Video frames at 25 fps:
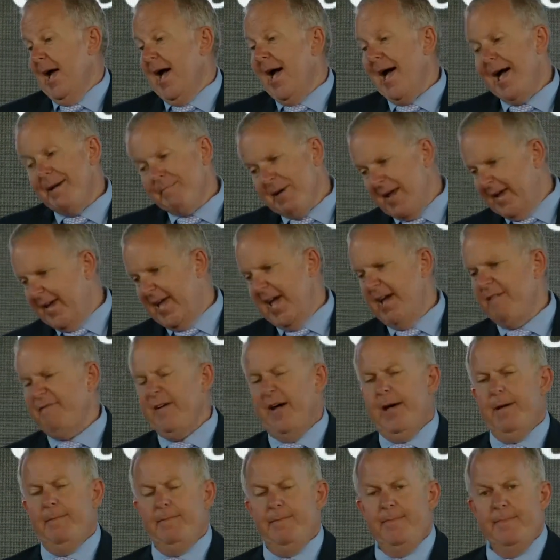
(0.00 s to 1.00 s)
I'm a
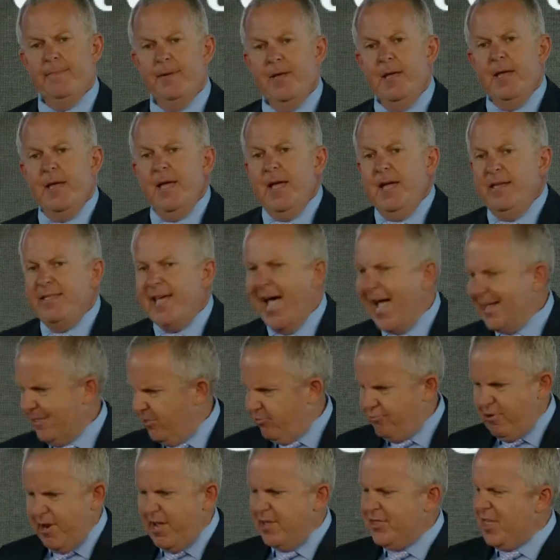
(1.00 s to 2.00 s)
giver. That
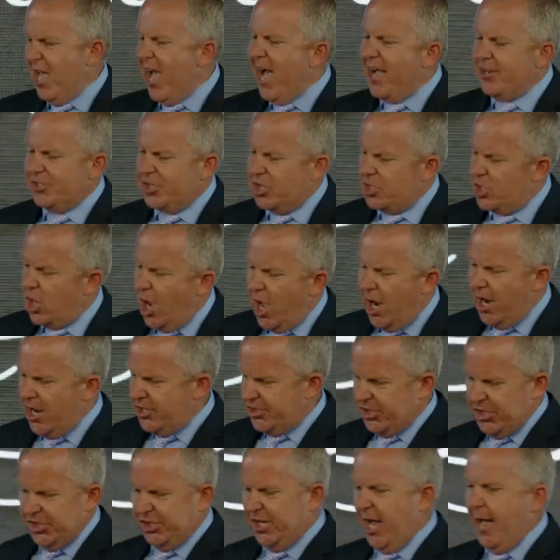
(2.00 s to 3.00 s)

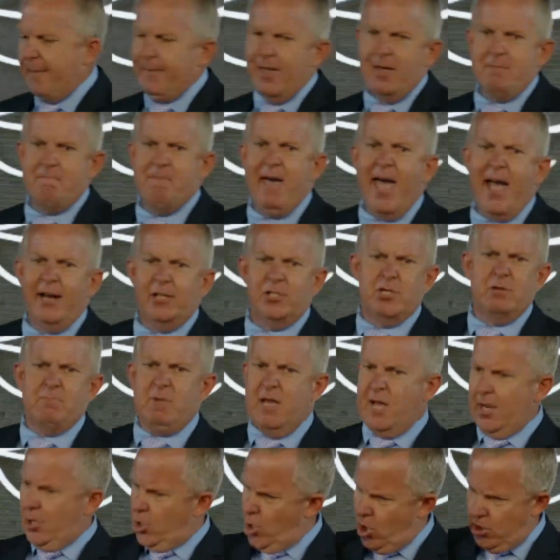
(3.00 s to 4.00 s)
$3,000 is coming back to
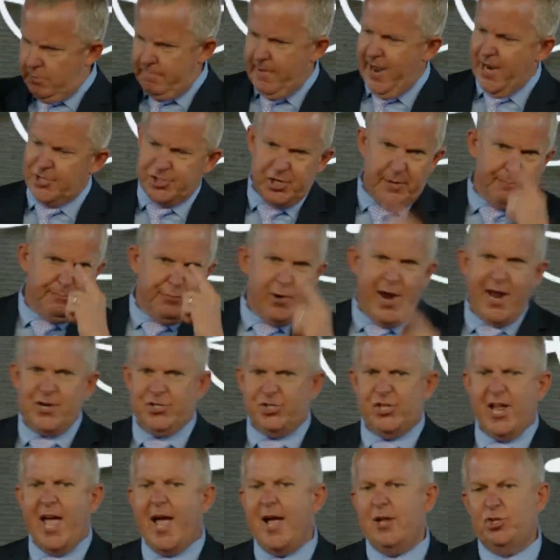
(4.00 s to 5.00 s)
me. Good measure,
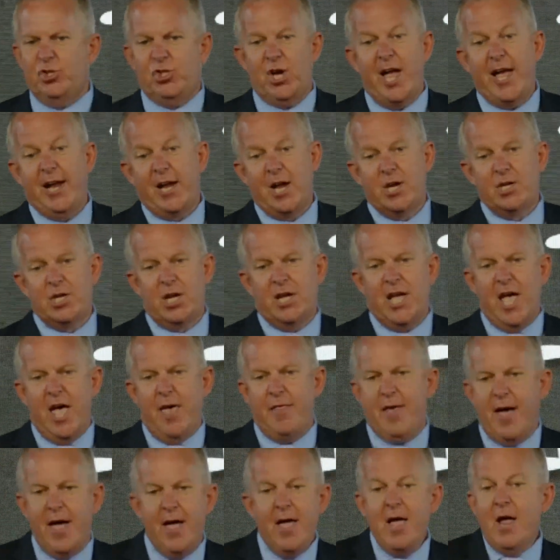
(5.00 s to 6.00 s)
pressed down, shaken
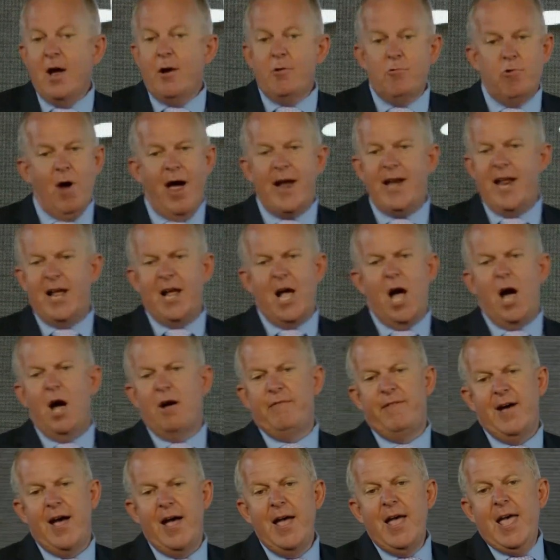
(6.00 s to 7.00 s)
together, running
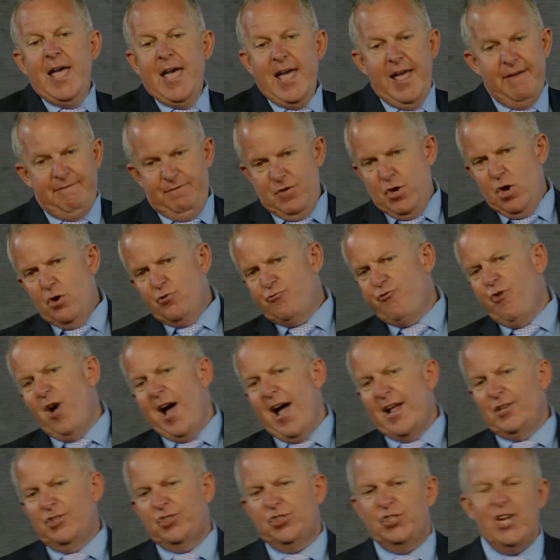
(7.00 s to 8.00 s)
over. If you
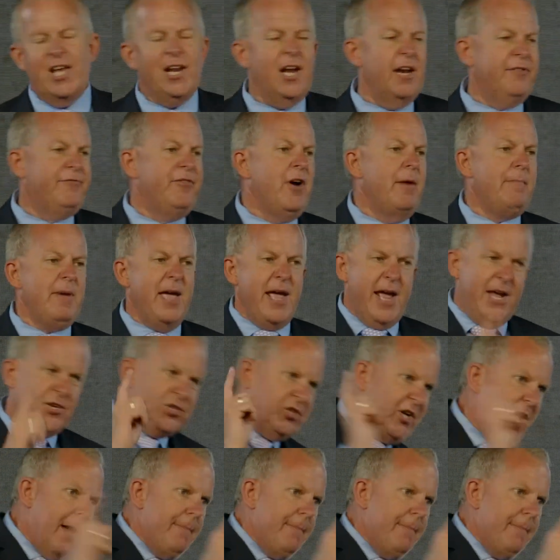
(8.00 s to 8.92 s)
try and steal it from me, it's